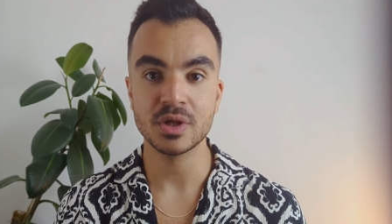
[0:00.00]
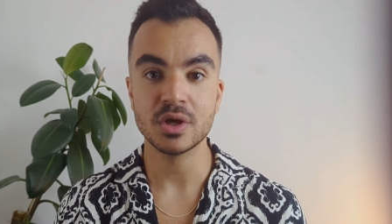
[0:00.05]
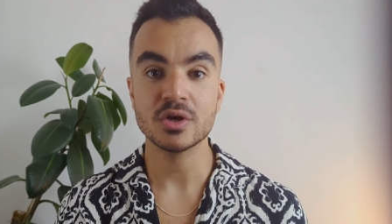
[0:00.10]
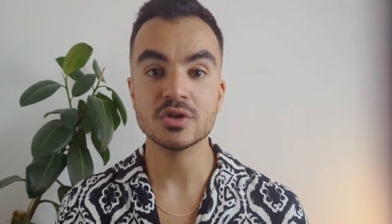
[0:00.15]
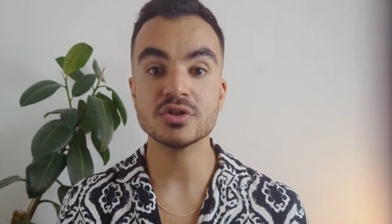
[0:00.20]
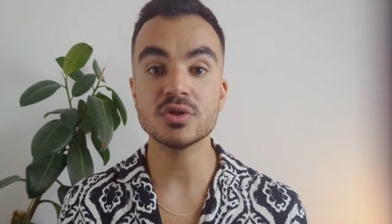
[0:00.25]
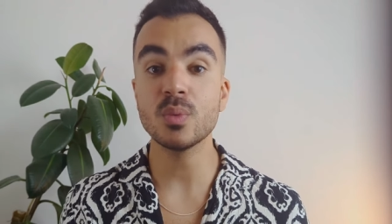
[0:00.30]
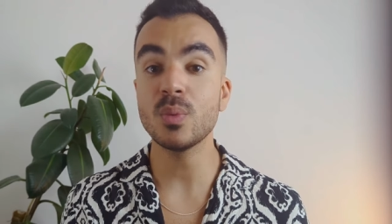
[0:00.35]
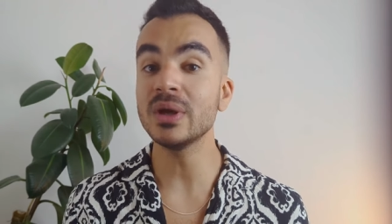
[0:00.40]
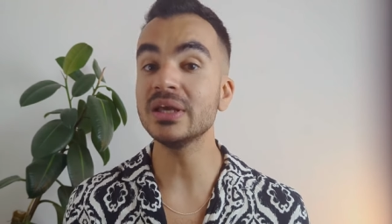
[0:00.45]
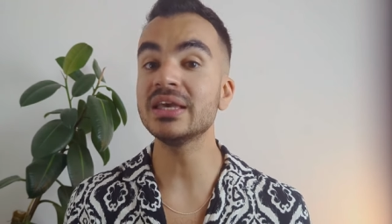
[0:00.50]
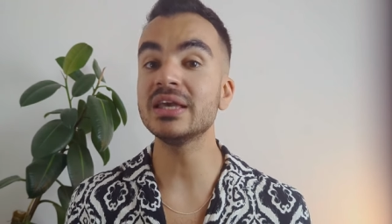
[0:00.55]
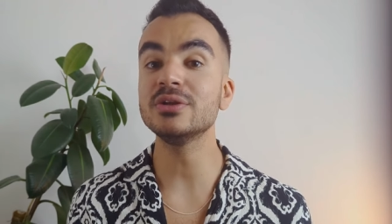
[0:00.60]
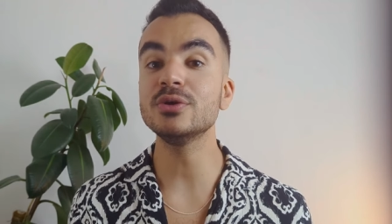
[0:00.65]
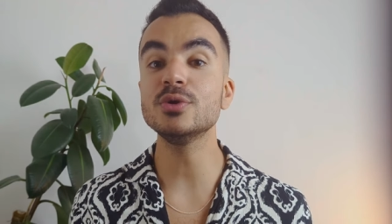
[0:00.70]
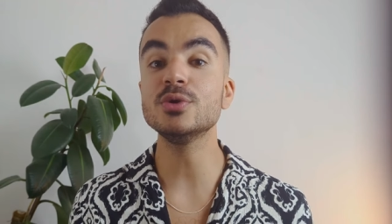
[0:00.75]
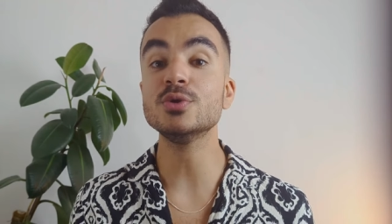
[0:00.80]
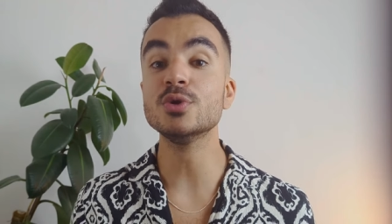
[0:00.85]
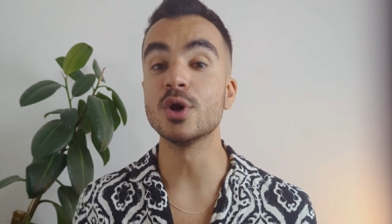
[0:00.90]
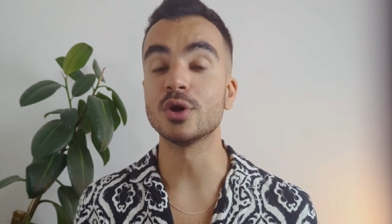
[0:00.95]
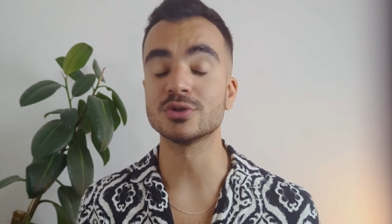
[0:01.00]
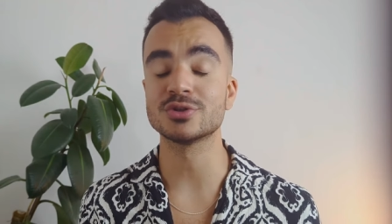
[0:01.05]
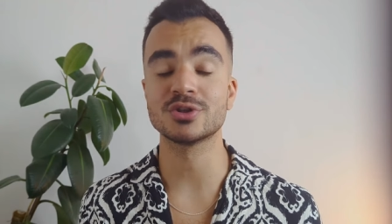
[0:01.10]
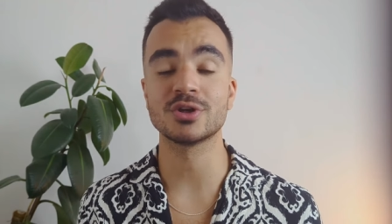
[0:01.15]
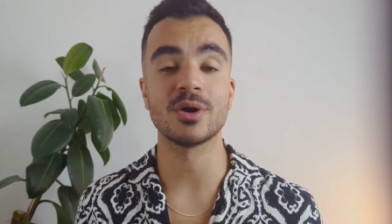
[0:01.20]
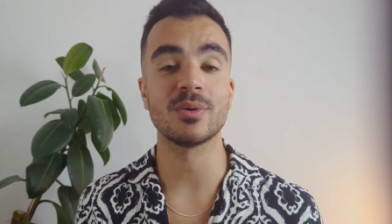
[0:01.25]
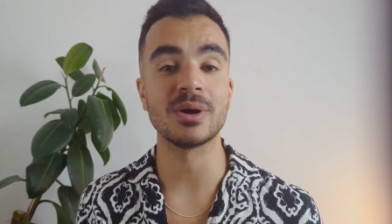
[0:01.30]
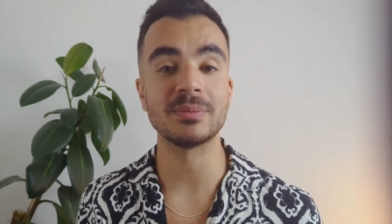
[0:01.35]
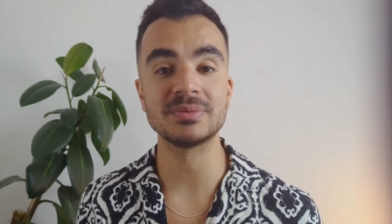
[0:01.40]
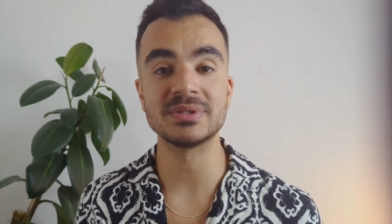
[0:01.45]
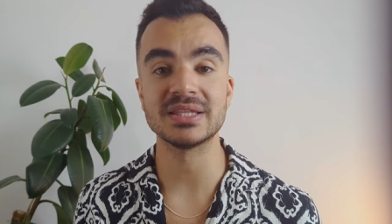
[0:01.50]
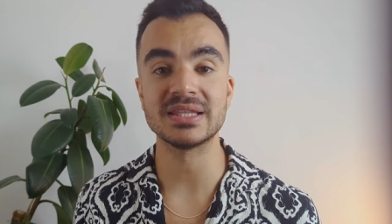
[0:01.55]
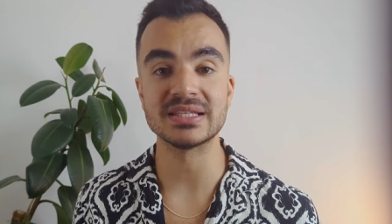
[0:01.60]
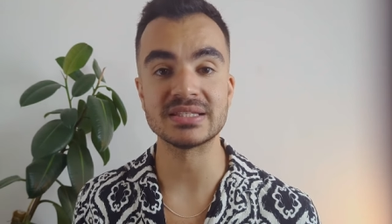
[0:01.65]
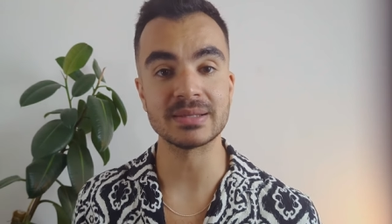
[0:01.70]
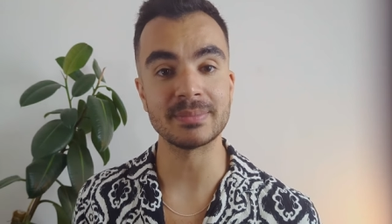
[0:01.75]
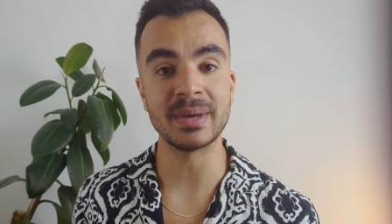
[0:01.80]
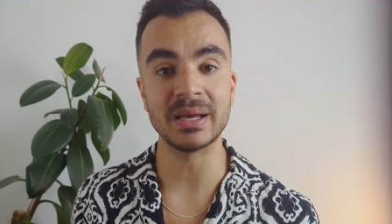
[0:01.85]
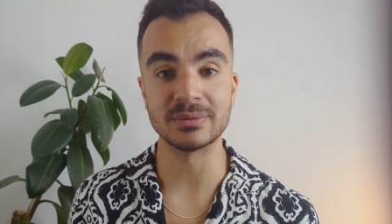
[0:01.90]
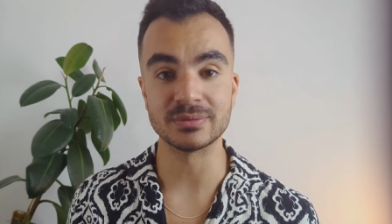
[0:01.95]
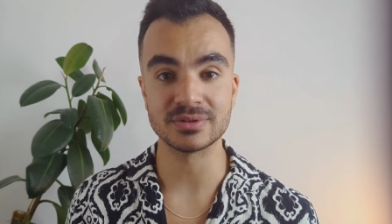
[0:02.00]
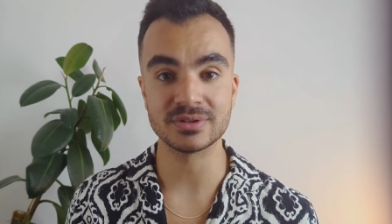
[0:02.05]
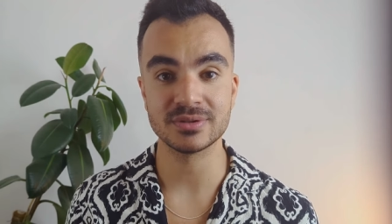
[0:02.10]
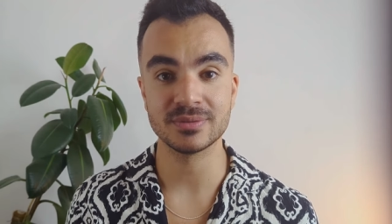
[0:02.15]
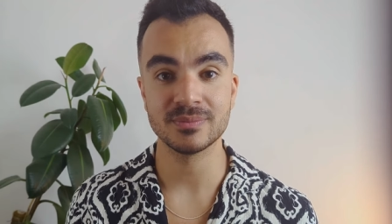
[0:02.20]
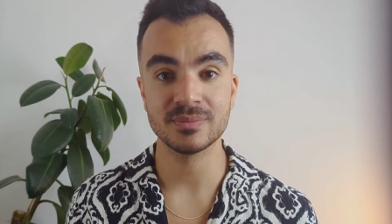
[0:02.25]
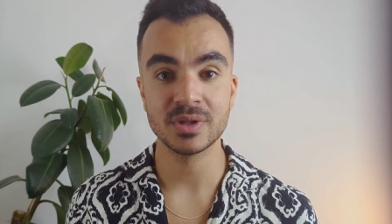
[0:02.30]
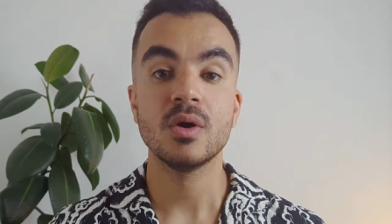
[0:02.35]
So when can you not go up to this amount?